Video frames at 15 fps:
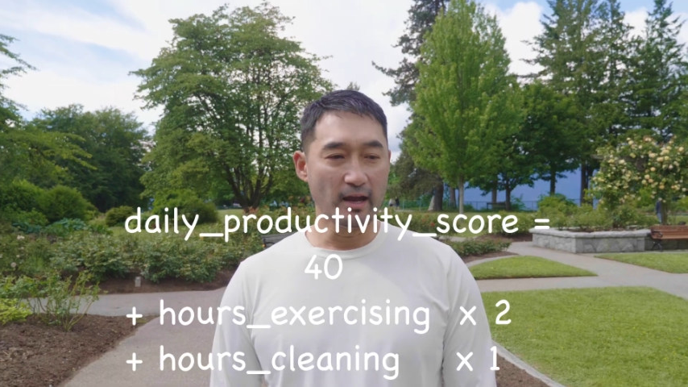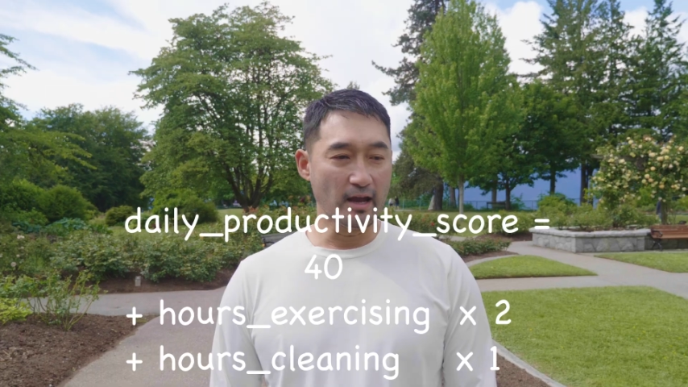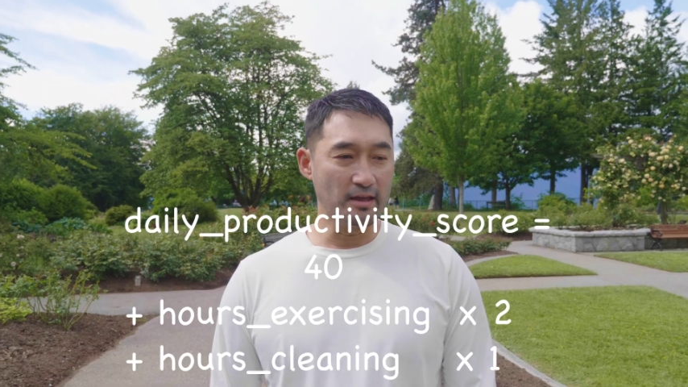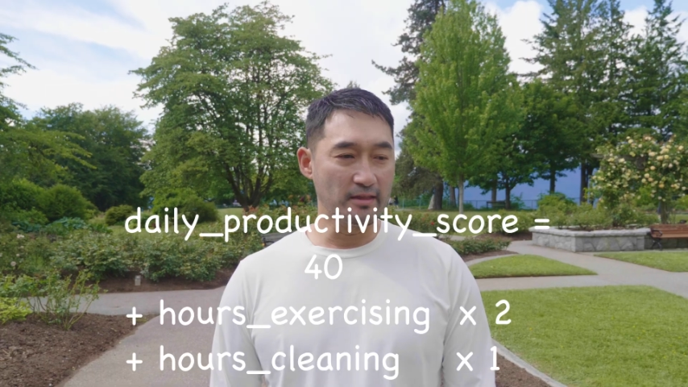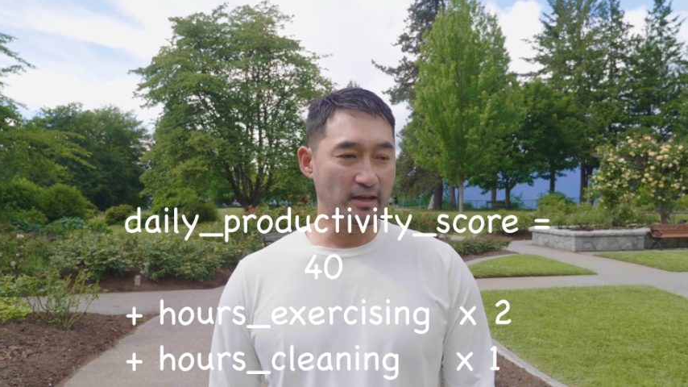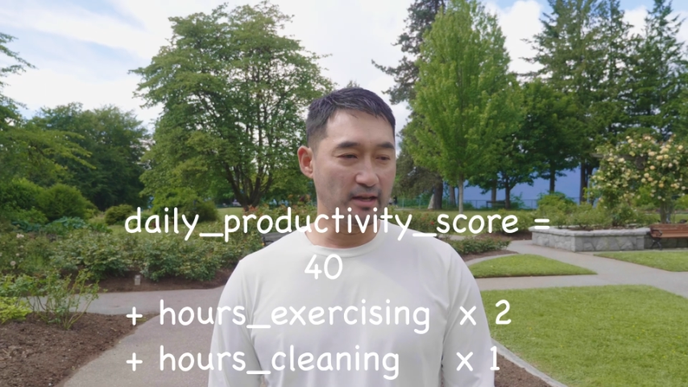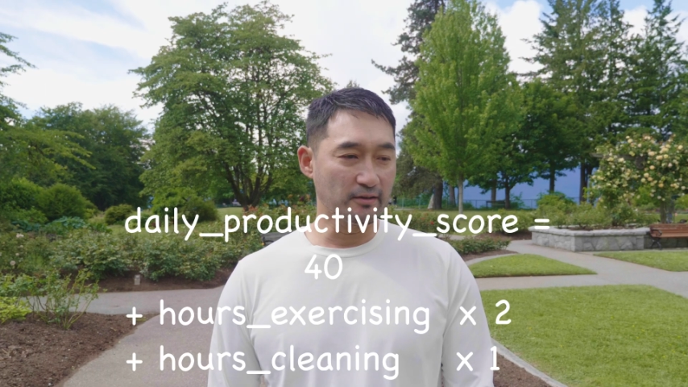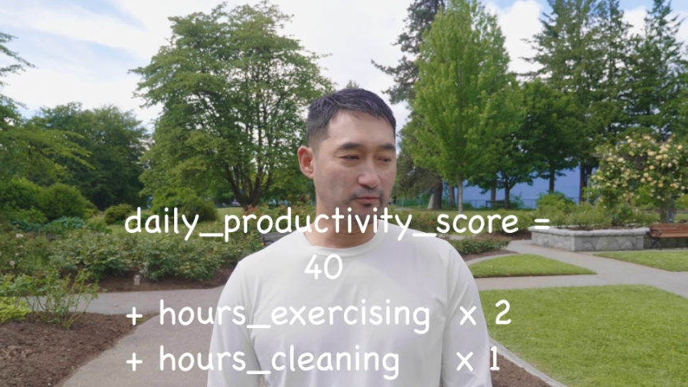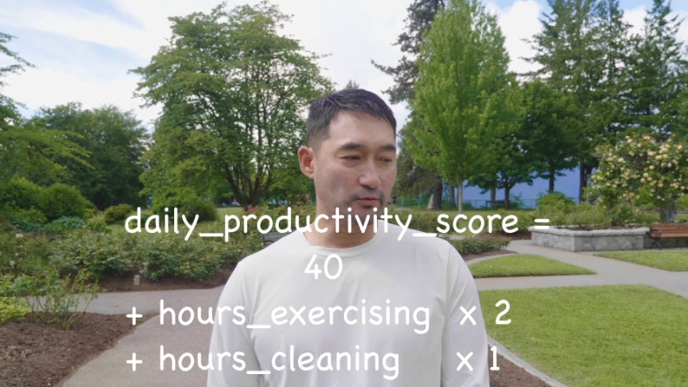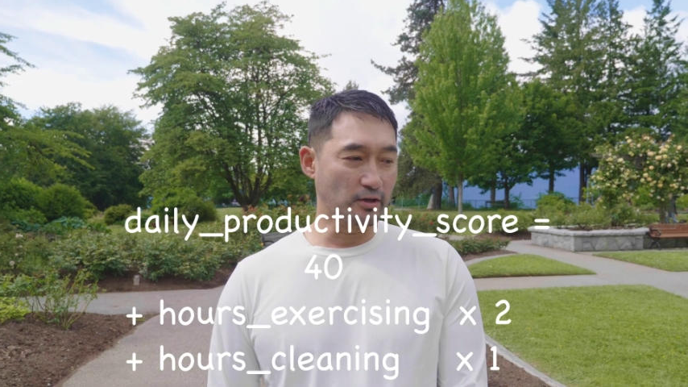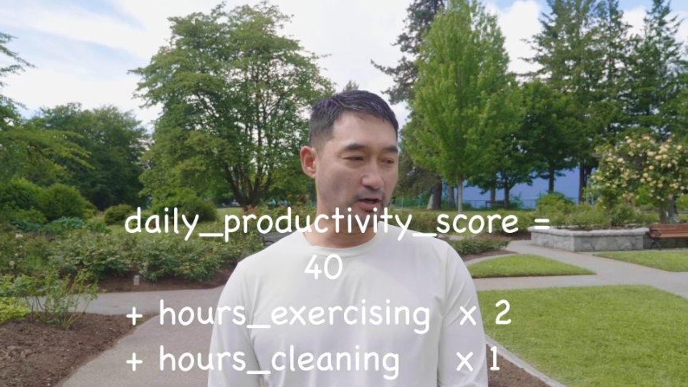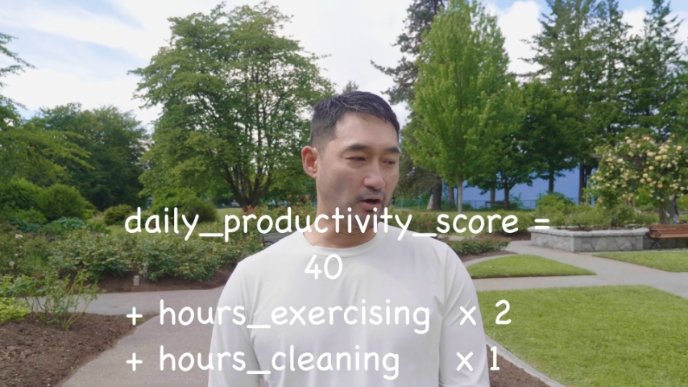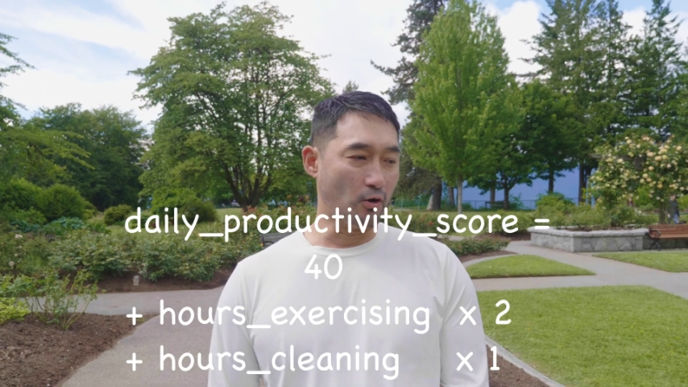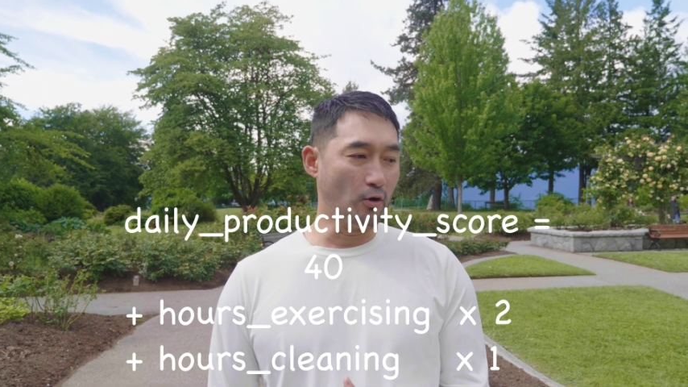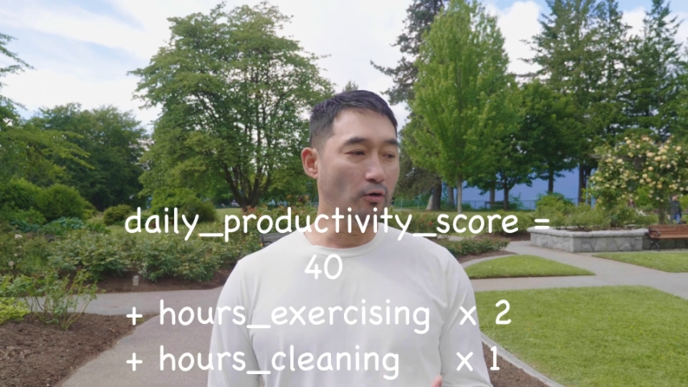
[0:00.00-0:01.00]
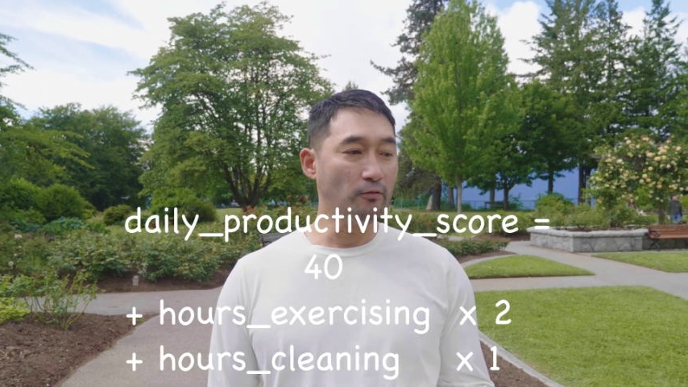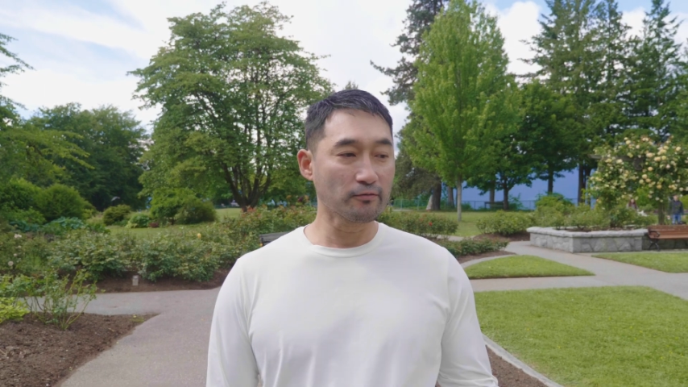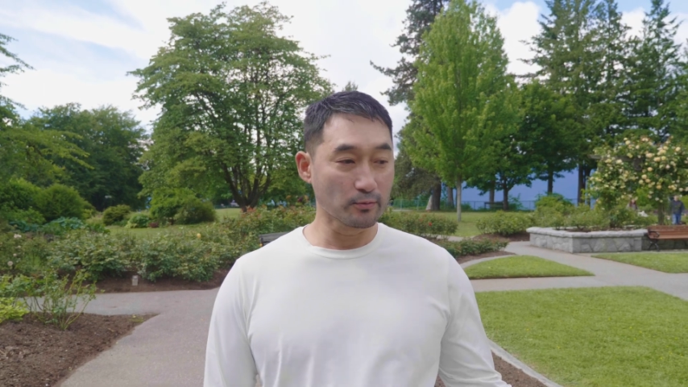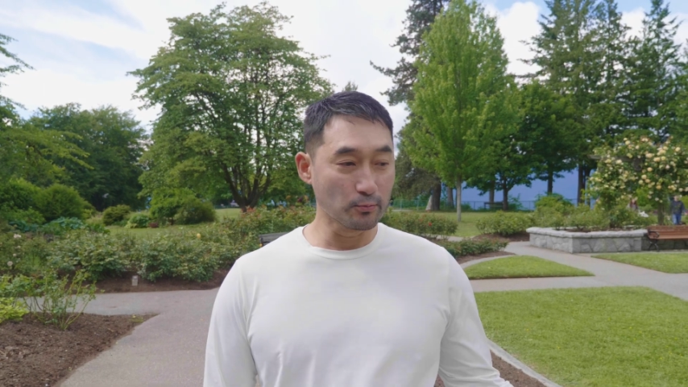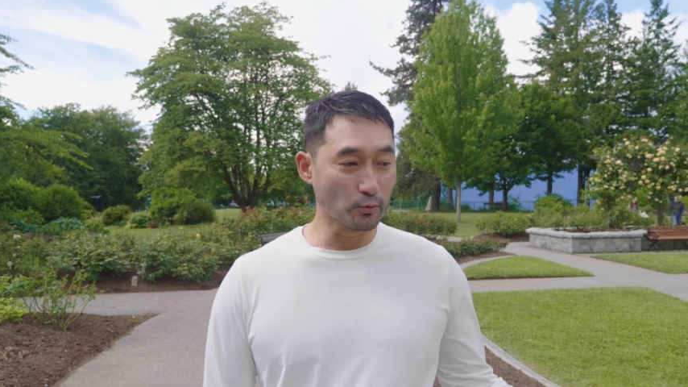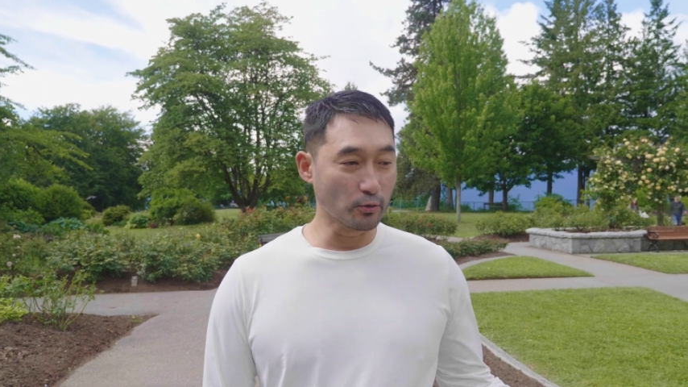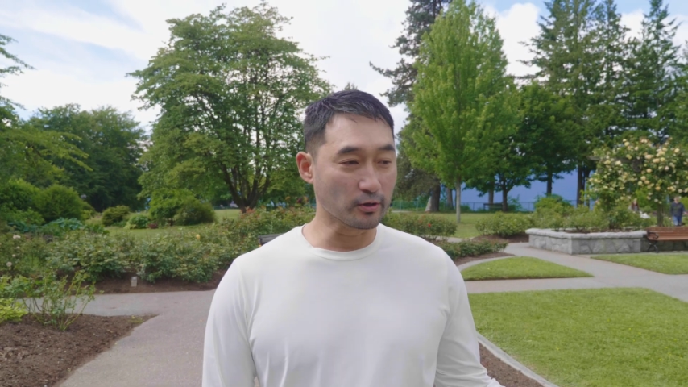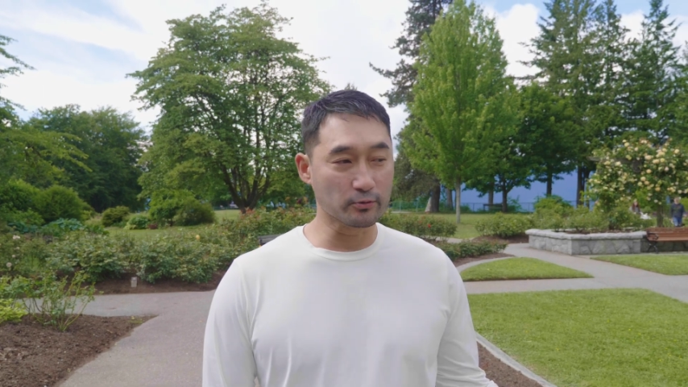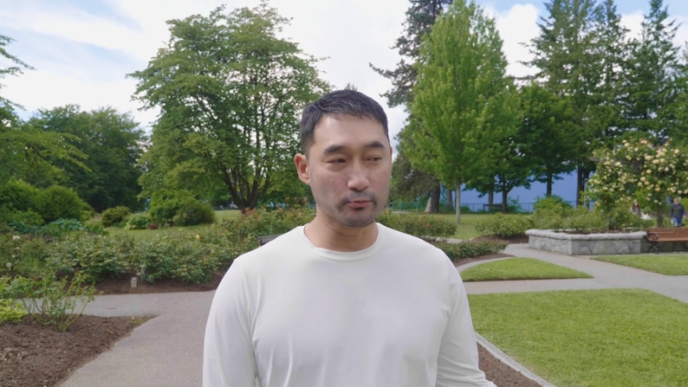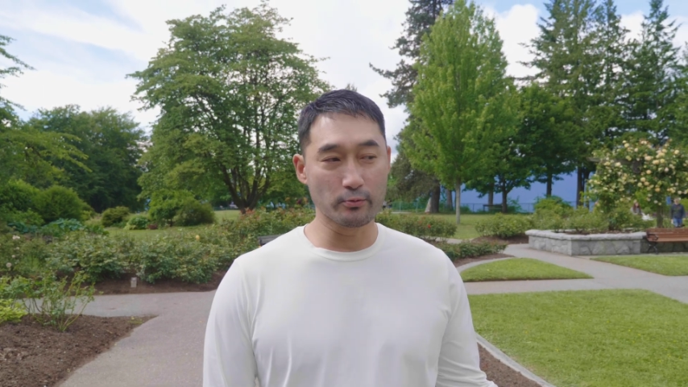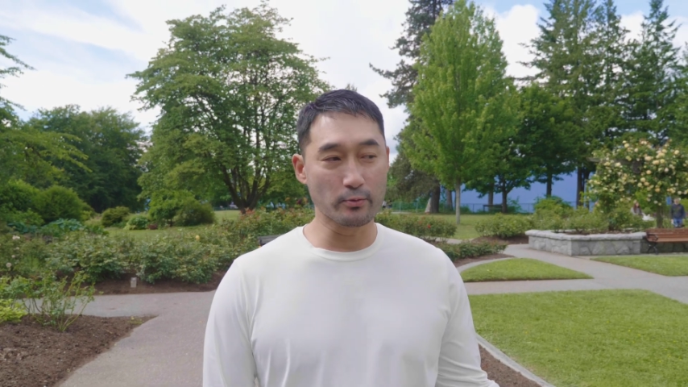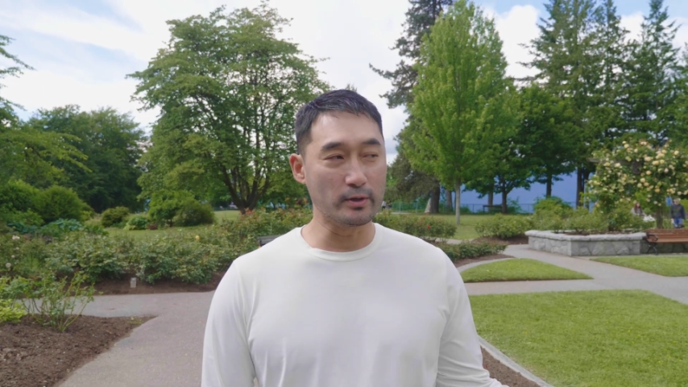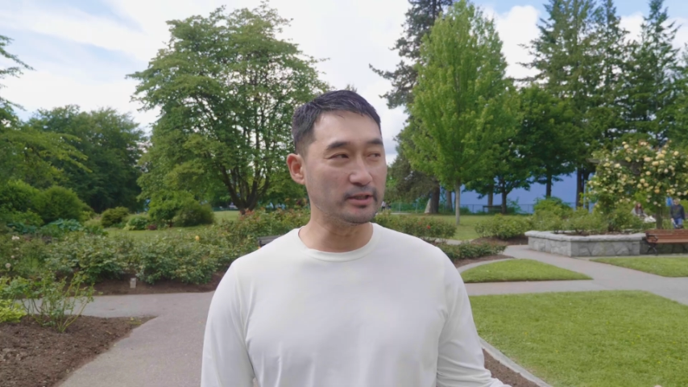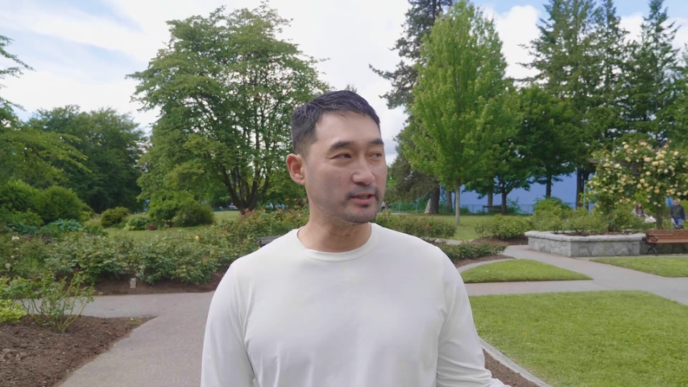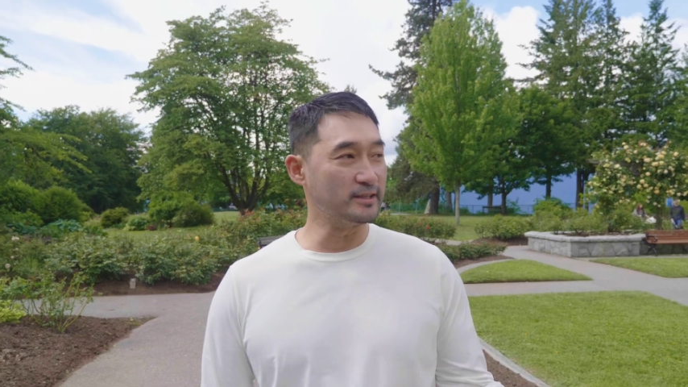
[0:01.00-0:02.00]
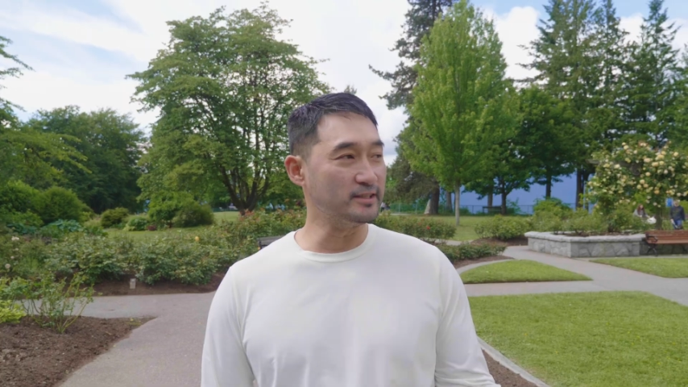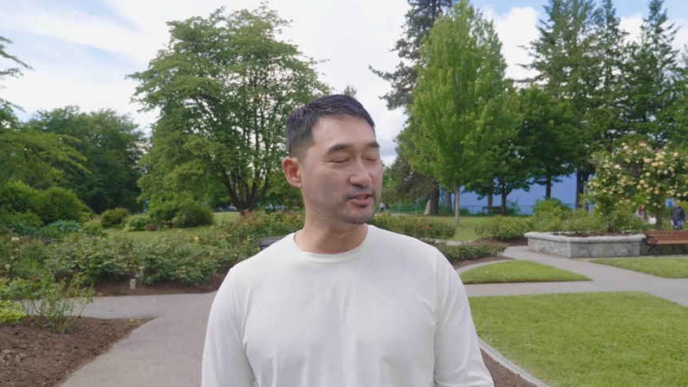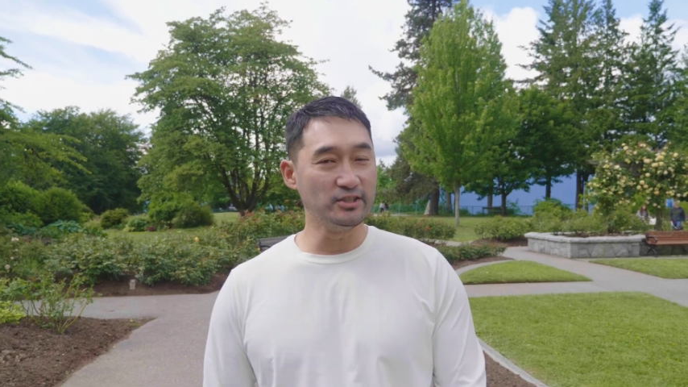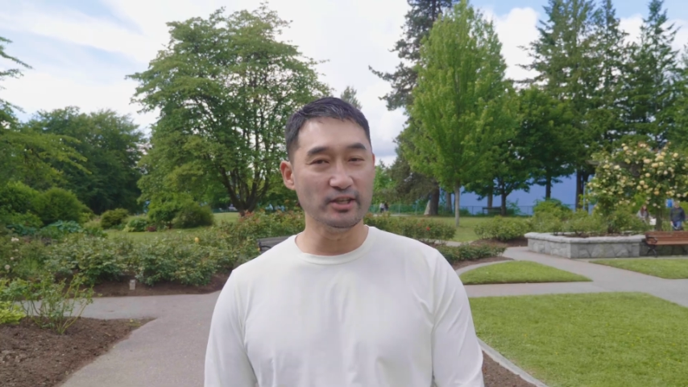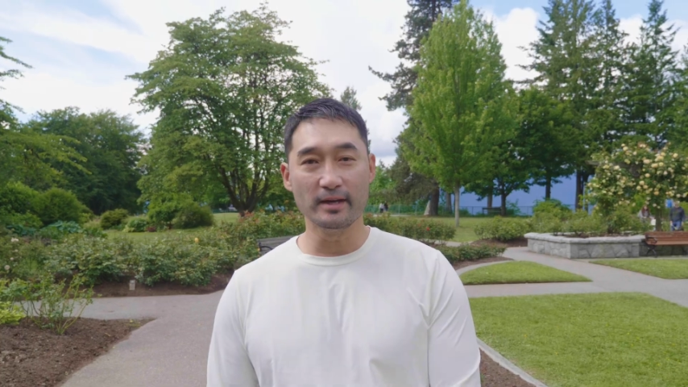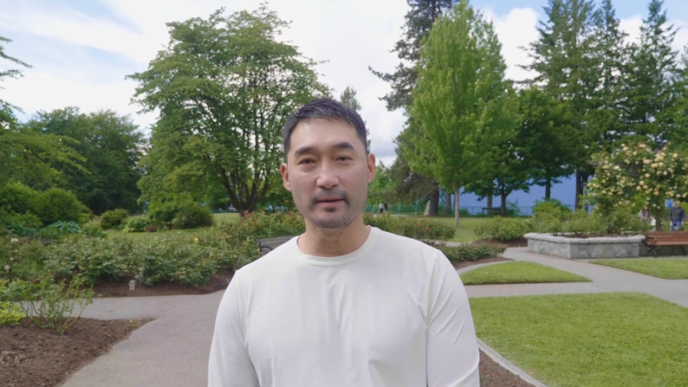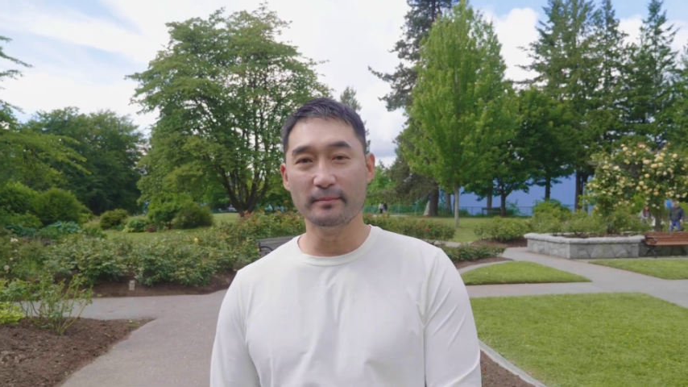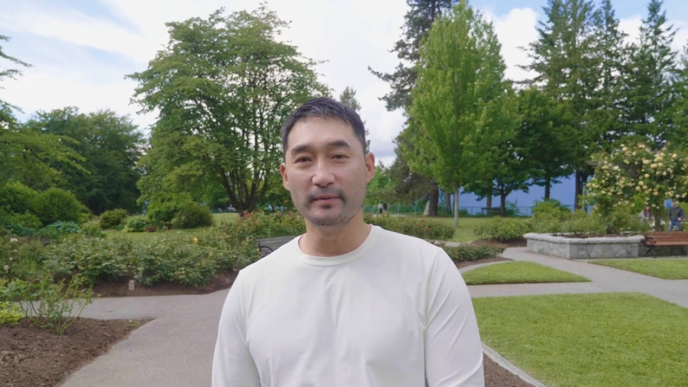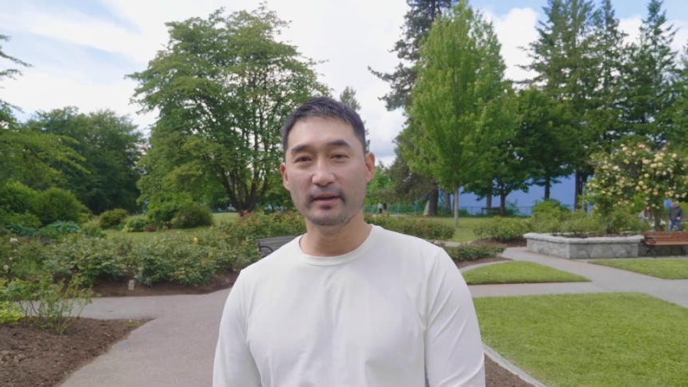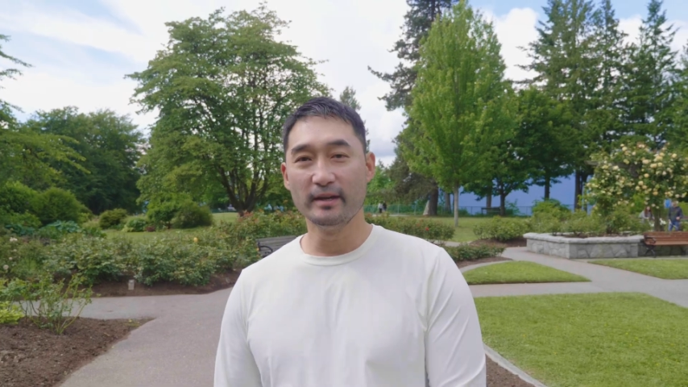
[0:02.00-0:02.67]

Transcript: And then if we got home from work and we went to the gym